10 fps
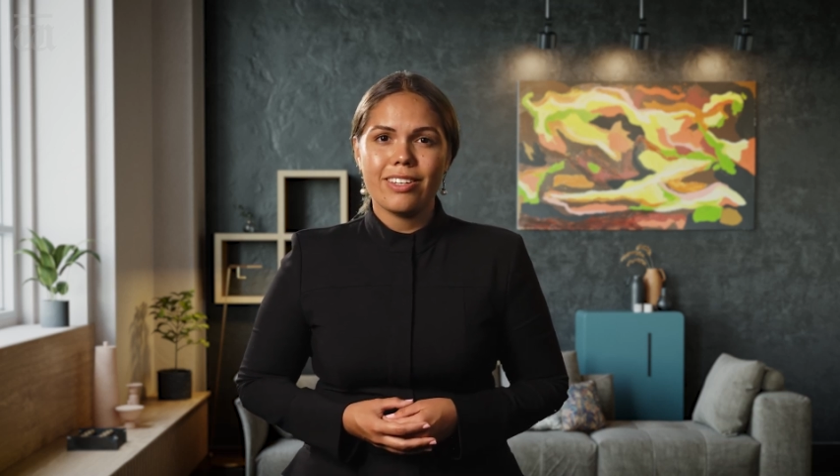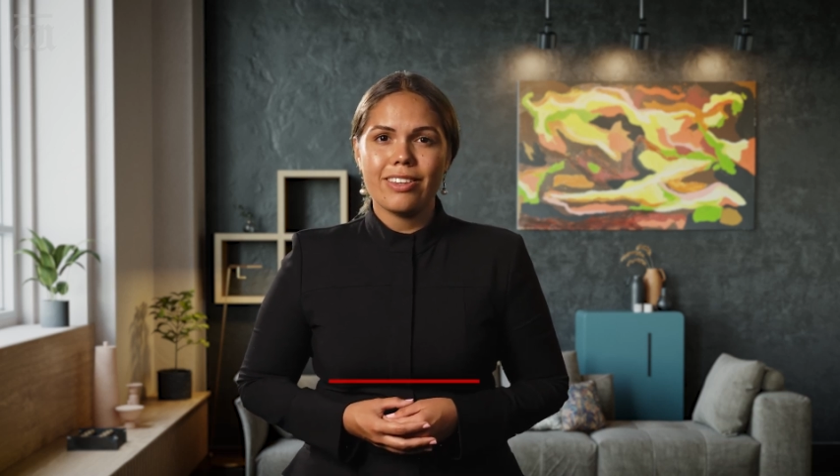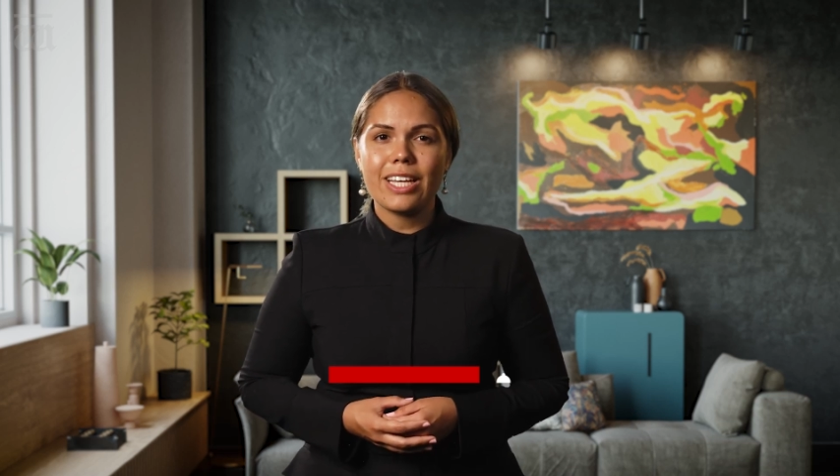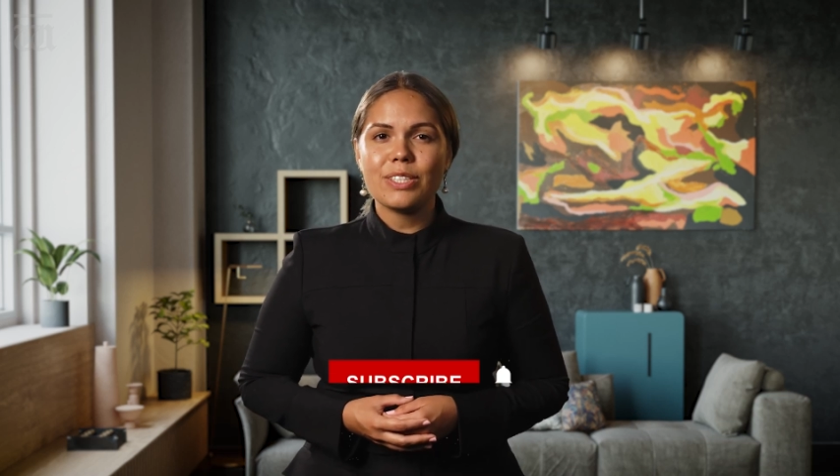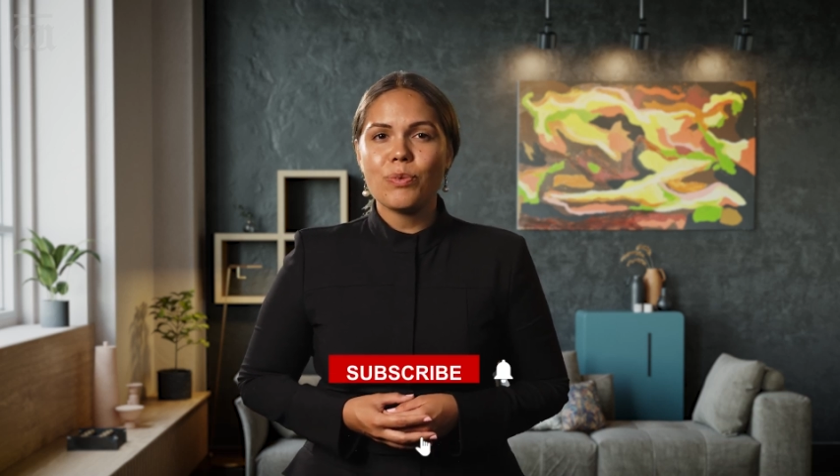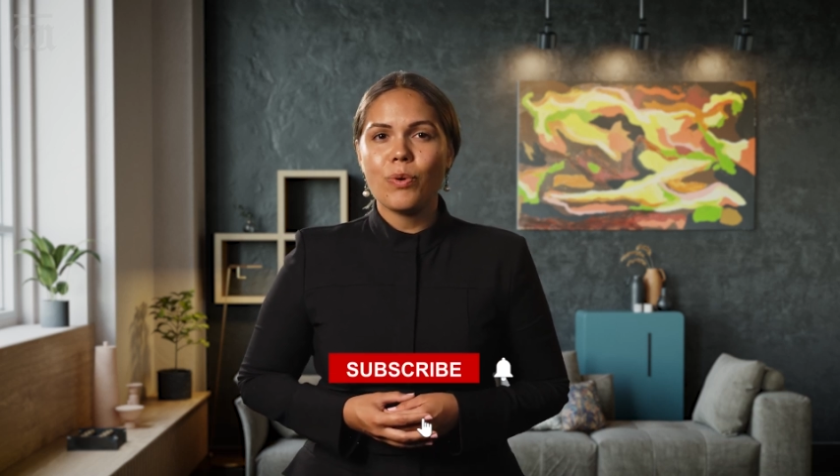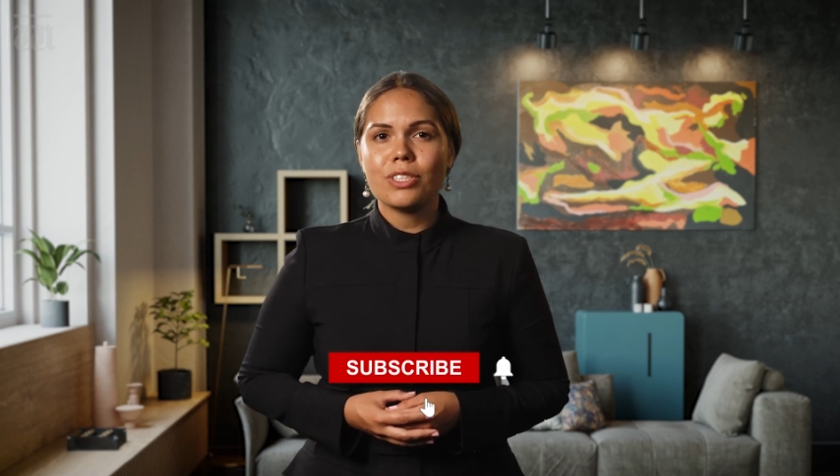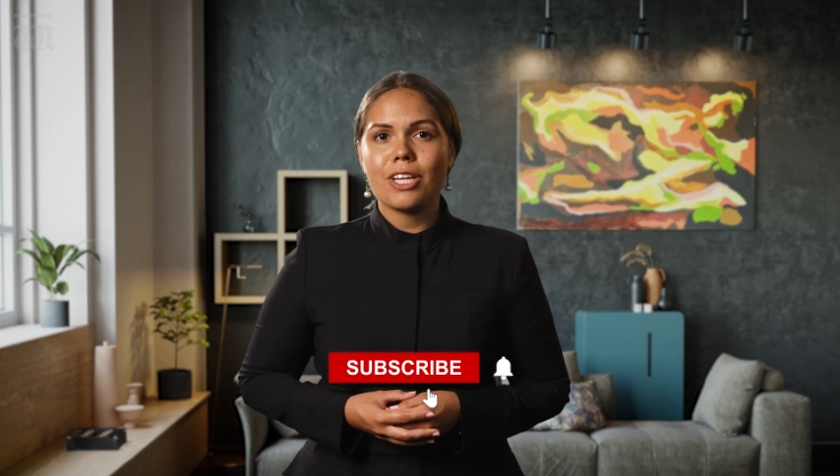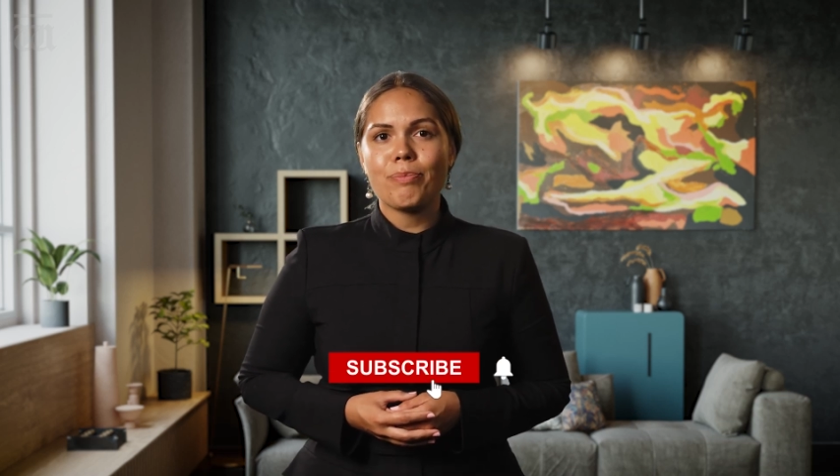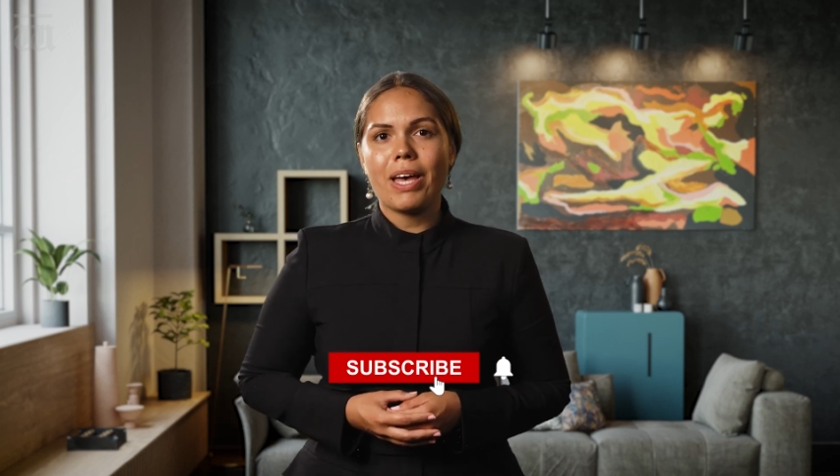Thanks for
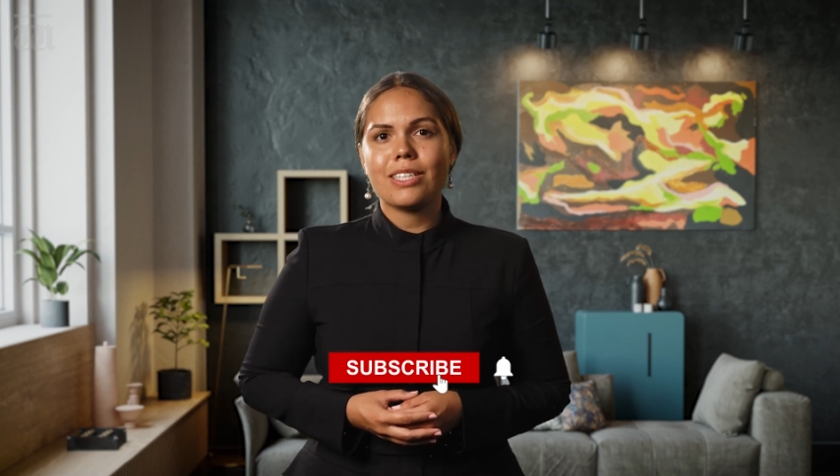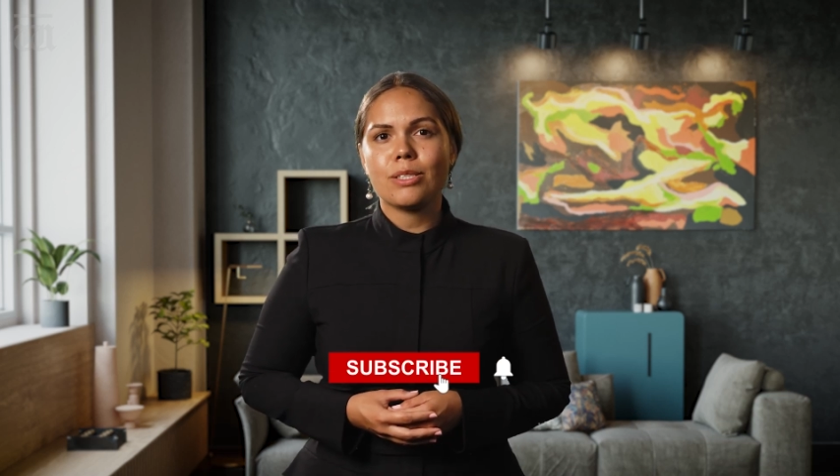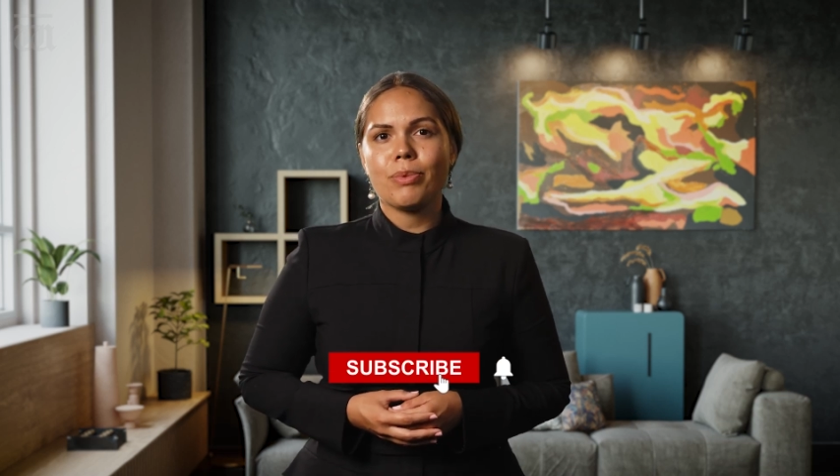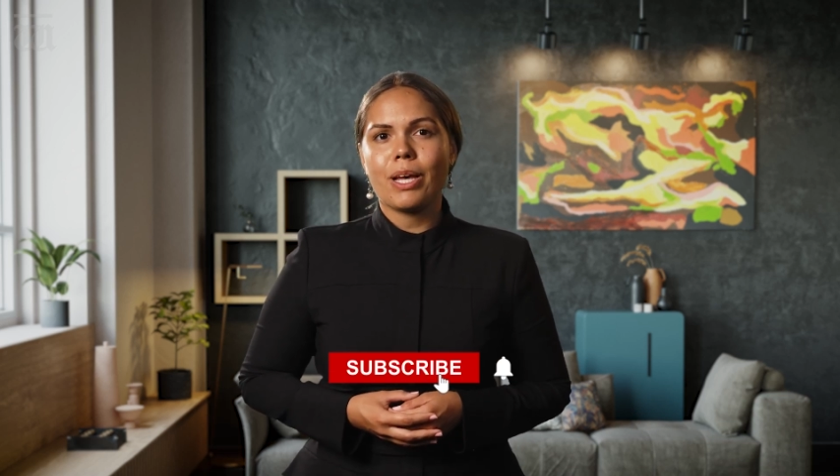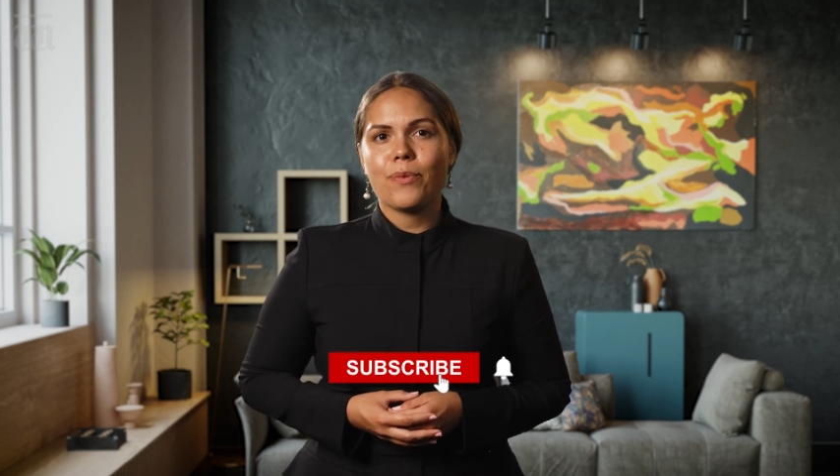watching Paint It Blak